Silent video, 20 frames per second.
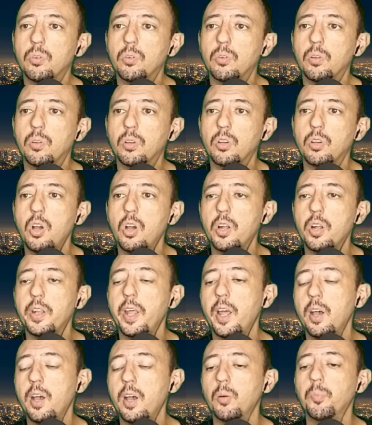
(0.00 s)
can't
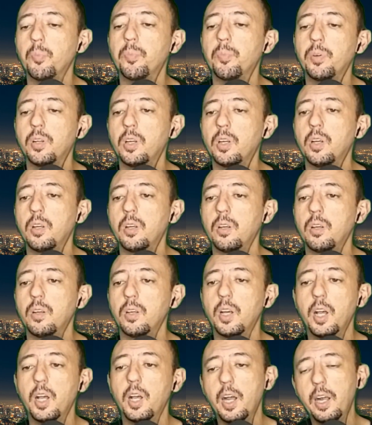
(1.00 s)
help.
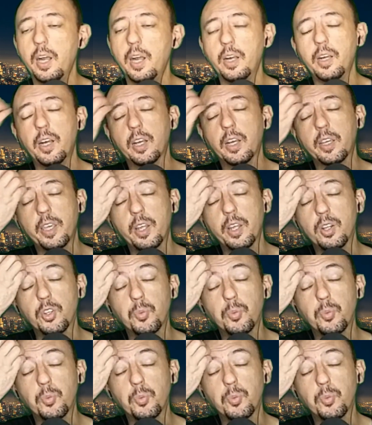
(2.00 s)
I cannot